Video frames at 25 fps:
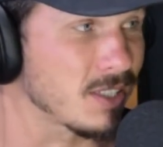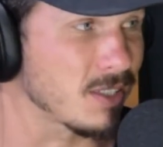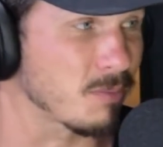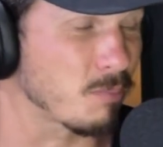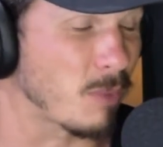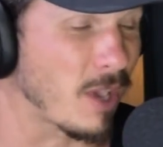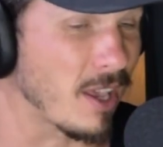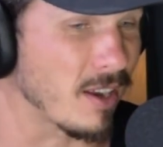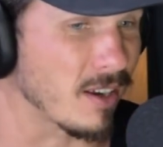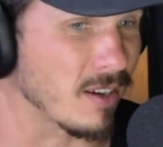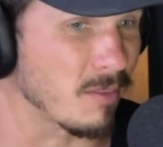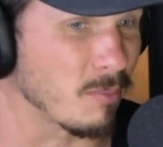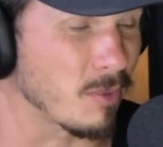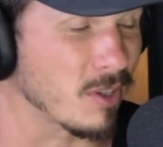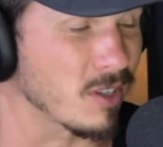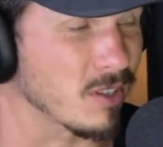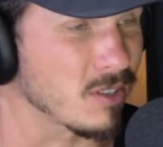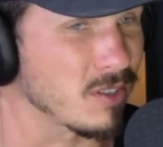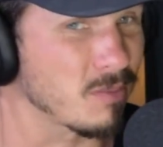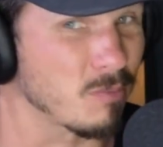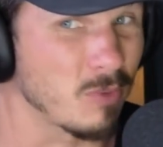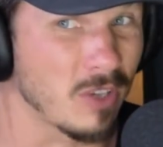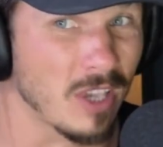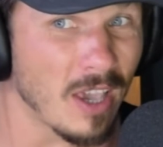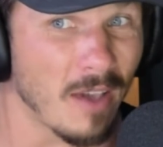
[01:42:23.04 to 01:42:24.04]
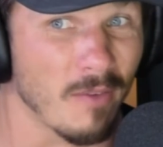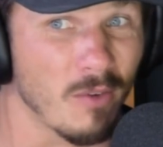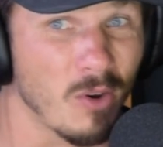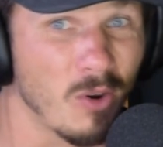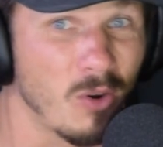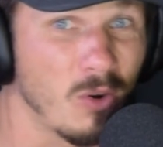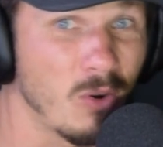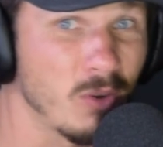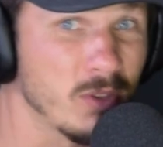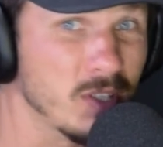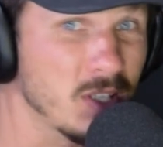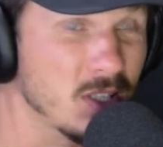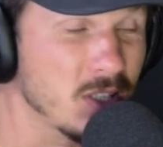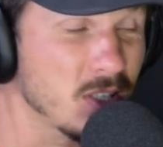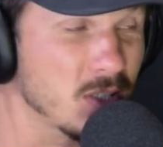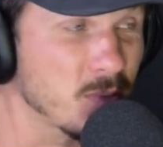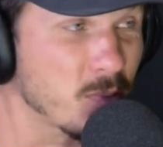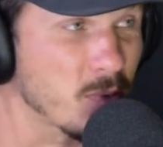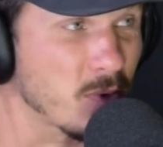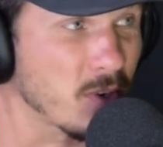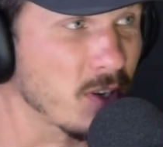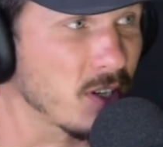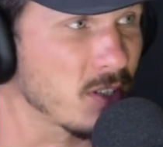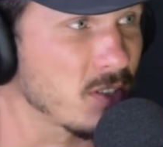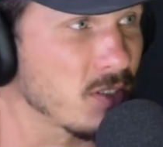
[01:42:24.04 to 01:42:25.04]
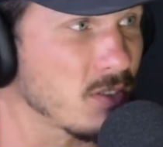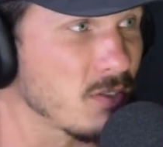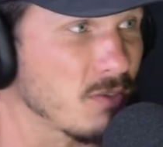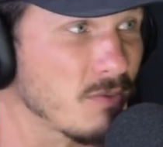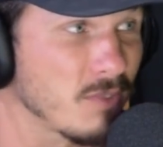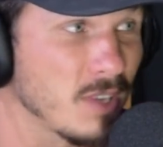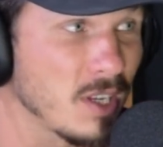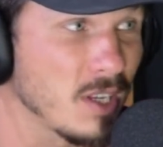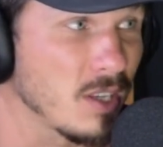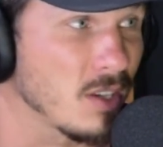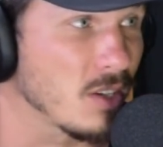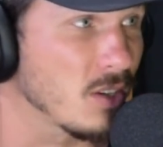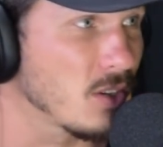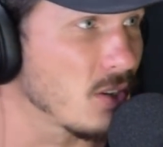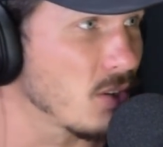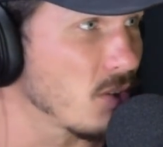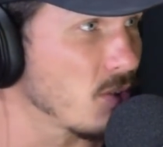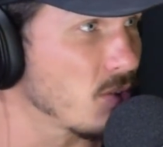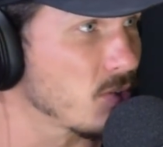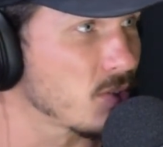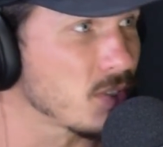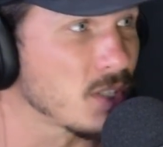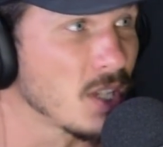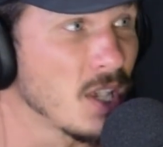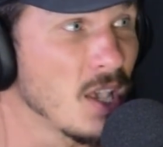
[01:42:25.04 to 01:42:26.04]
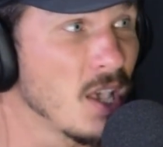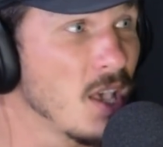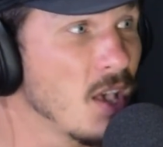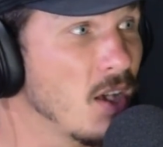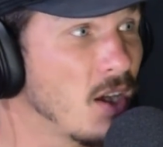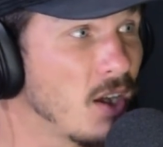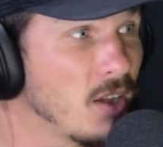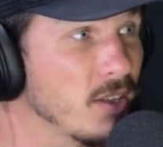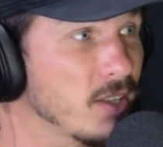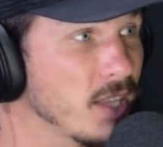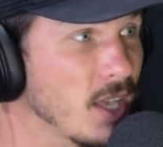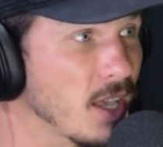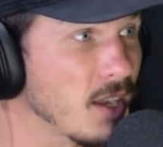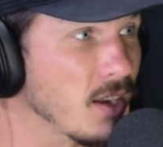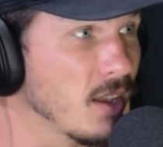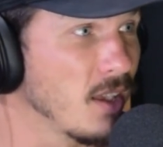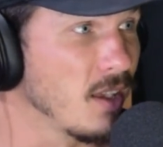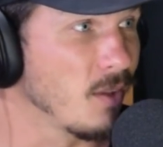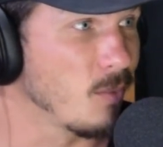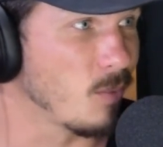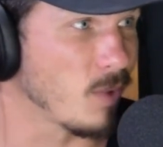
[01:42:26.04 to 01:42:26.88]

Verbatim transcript: it's better because yeah. we have all these inspirational videos all that mm.